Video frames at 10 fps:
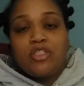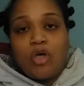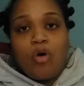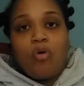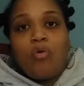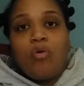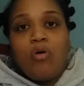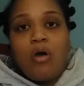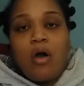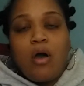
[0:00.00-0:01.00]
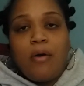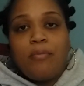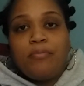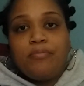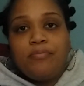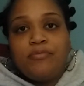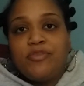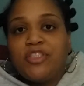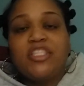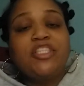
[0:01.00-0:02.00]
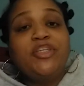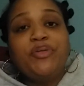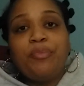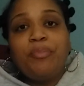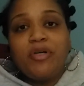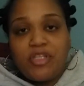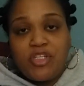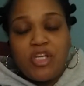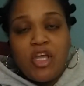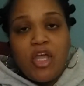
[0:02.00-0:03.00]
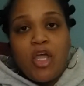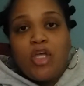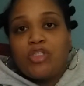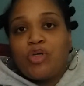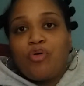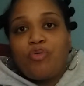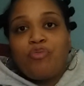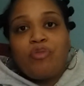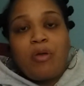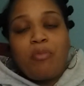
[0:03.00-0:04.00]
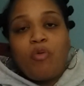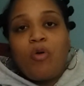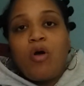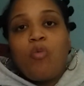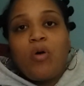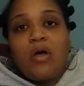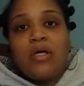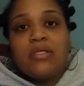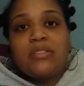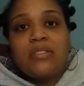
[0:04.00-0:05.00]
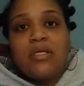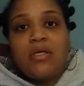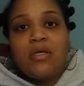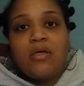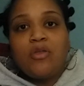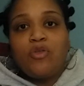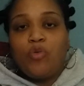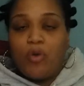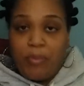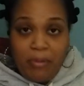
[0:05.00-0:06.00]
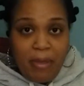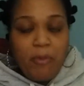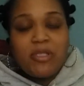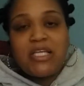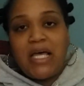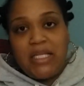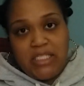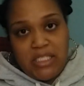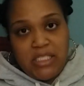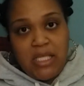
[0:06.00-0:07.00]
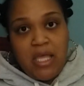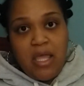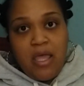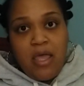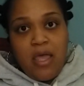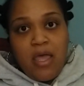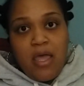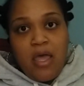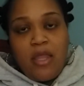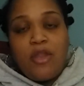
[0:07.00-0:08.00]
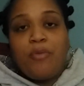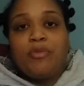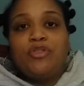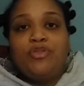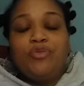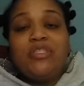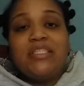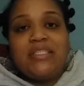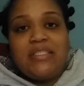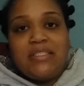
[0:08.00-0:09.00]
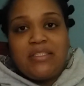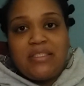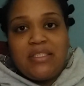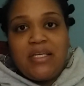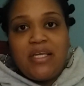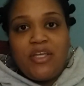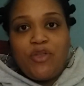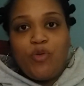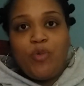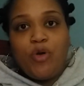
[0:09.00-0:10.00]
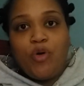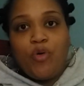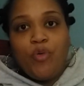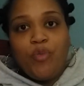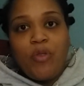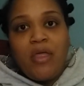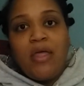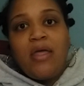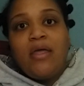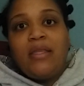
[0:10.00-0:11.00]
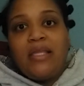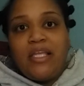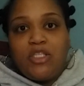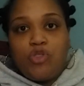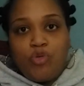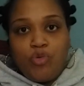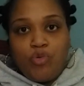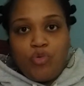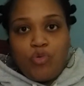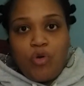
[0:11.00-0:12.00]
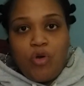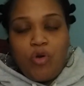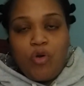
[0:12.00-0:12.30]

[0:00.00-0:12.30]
So, um, just continue to push. So, number one was you will be met with challenges. Number two is you will need to,